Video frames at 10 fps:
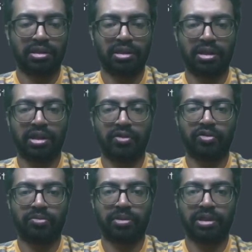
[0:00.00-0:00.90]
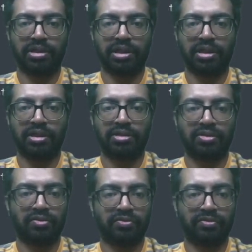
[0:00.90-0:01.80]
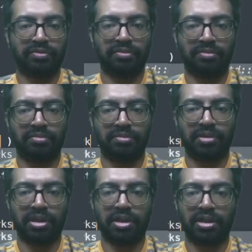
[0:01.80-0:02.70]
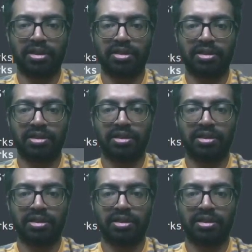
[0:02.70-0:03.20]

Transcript: then I have to pass address of marks,